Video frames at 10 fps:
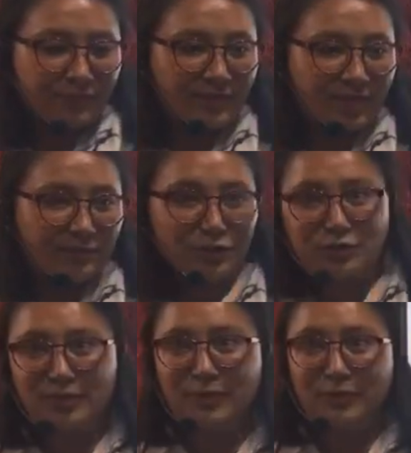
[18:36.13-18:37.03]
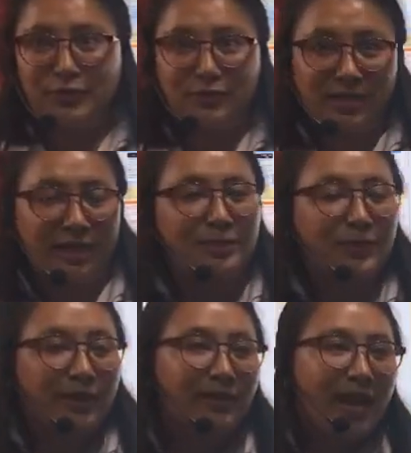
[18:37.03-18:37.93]
I'm not sure about you guys,
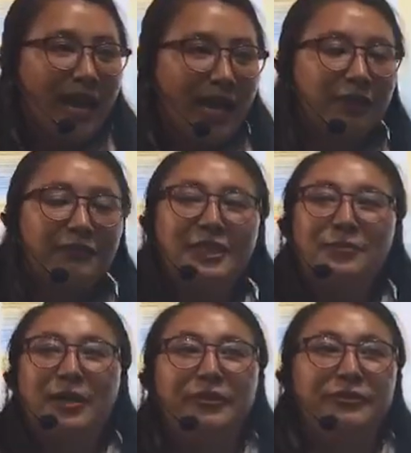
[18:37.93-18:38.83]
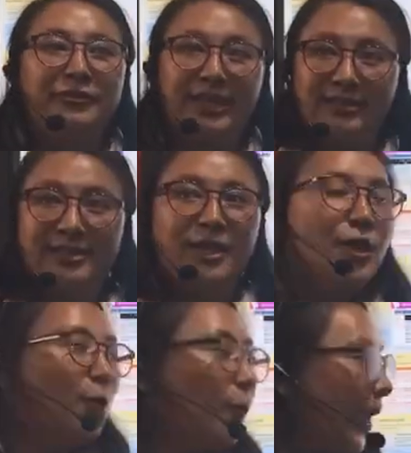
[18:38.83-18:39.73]
but I have seen my friends
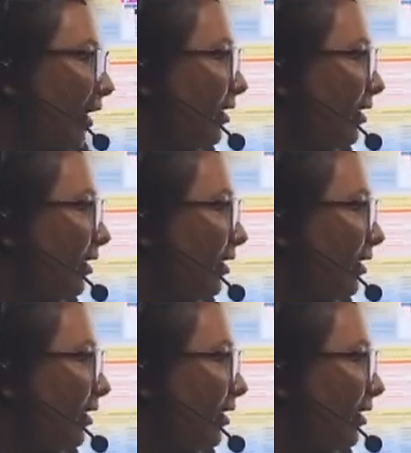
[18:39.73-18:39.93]
where